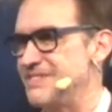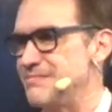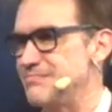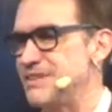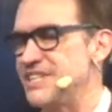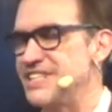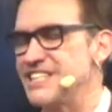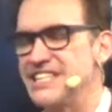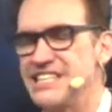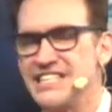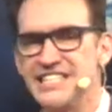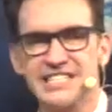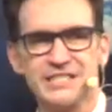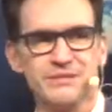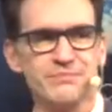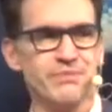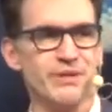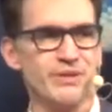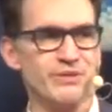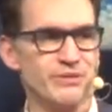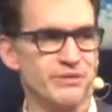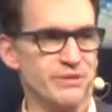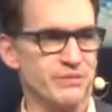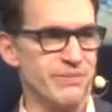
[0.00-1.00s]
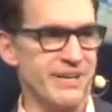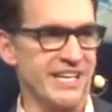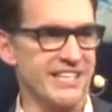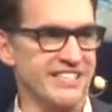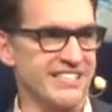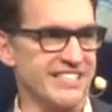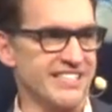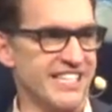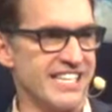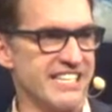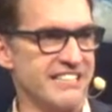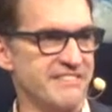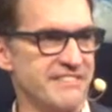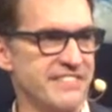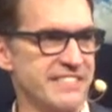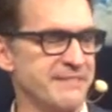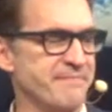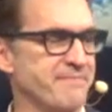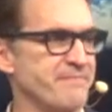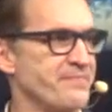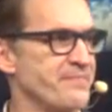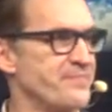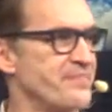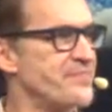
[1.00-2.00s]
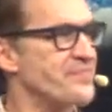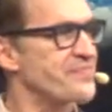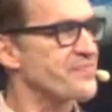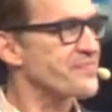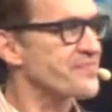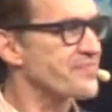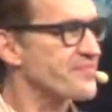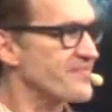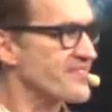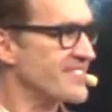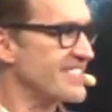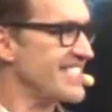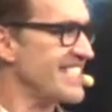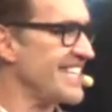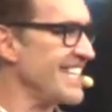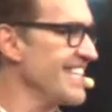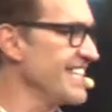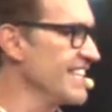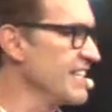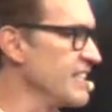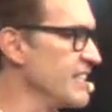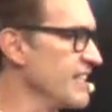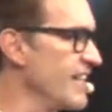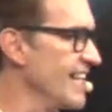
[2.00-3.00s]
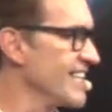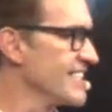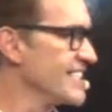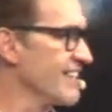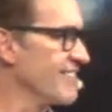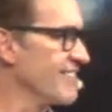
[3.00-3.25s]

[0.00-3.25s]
Bringing these bones back to life. And as